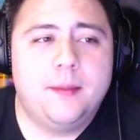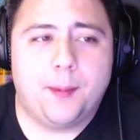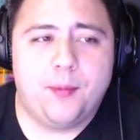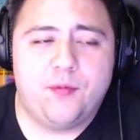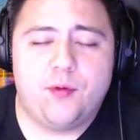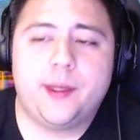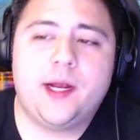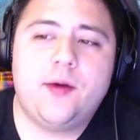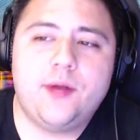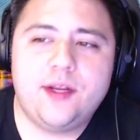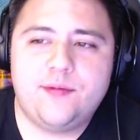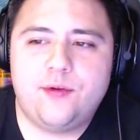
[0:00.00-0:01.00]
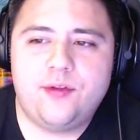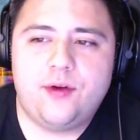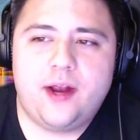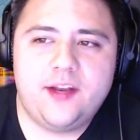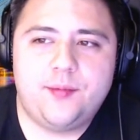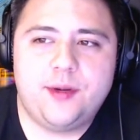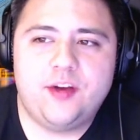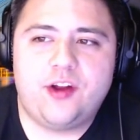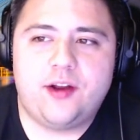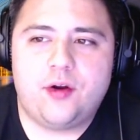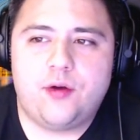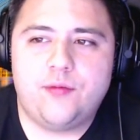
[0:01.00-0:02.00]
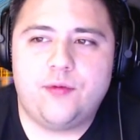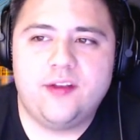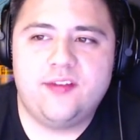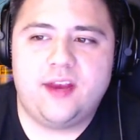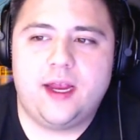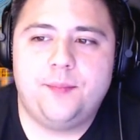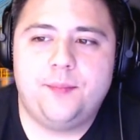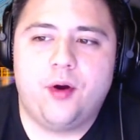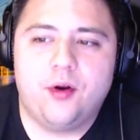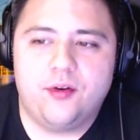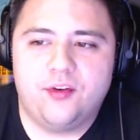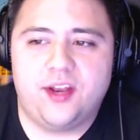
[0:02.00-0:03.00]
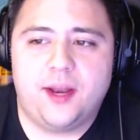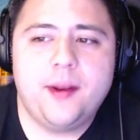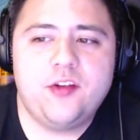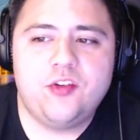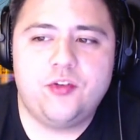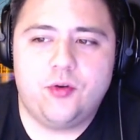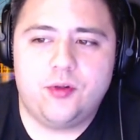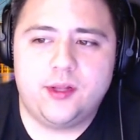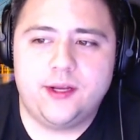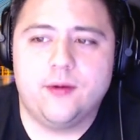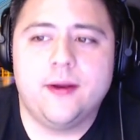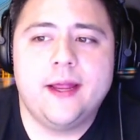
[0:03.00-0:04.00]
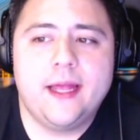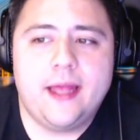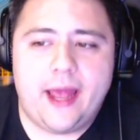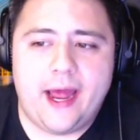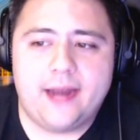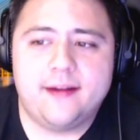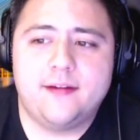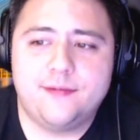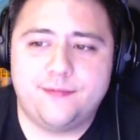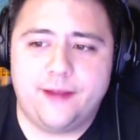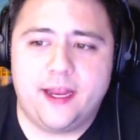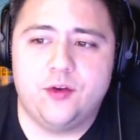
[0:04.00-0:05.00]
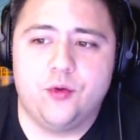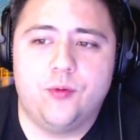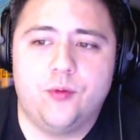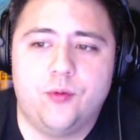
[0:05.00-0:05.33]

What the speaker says: But before we go any further, I did want to shout out our friends and partners that I mentioned earlier at FanDuel.